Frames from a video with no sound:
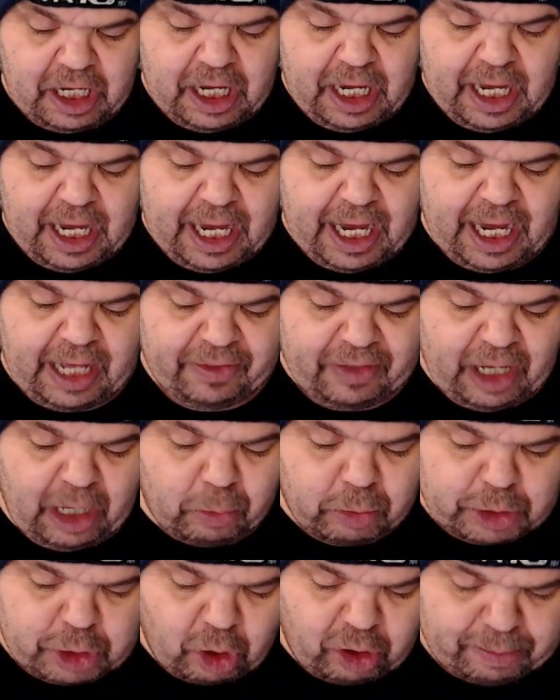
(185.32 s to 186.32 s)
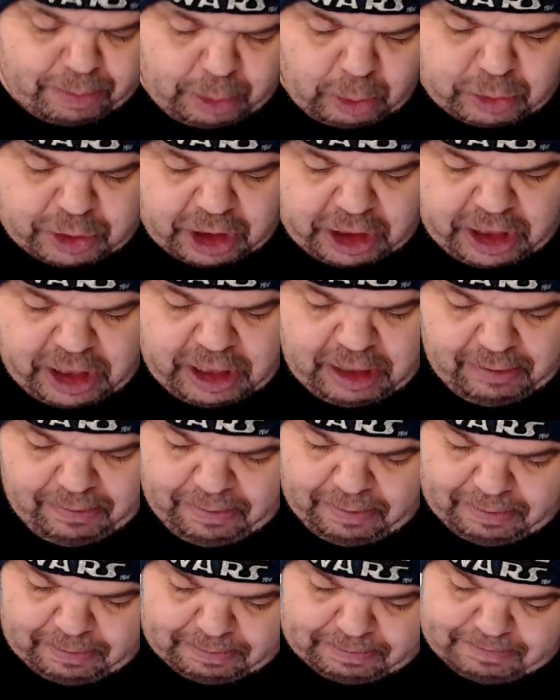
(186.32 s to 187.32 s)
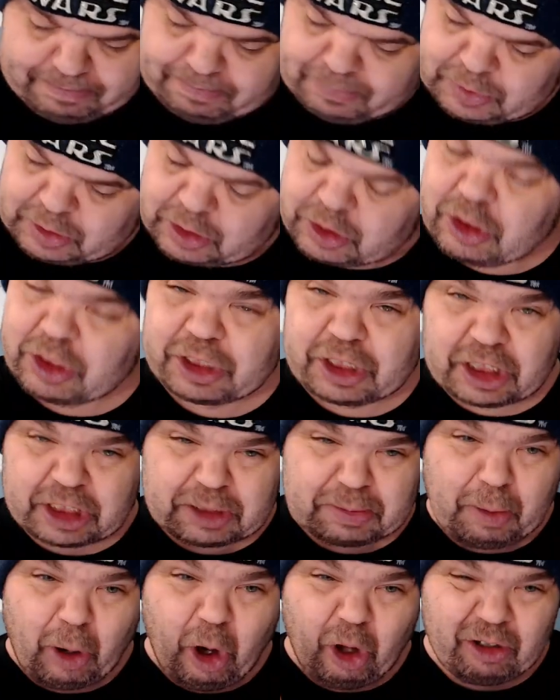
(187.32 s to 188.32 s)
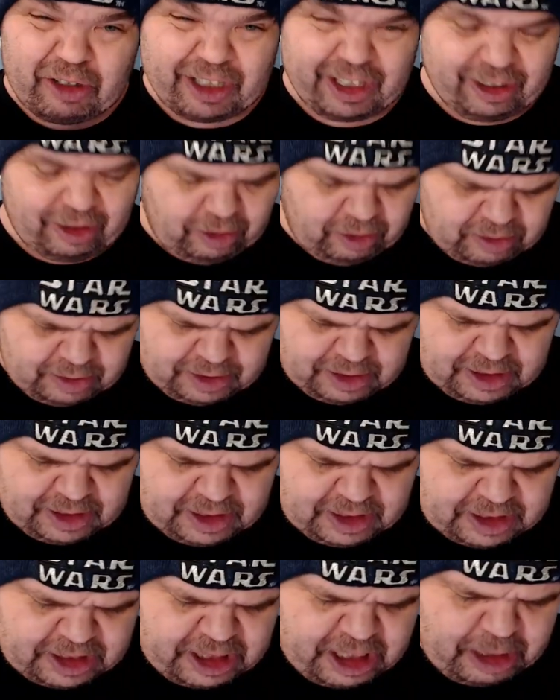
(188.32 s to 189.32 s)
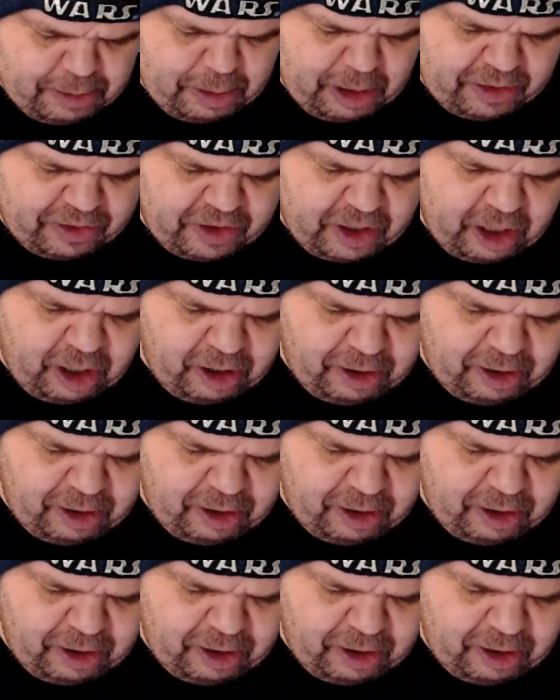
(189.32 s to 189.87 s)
and that was on Bunta Eve. Just a small little tidbit there.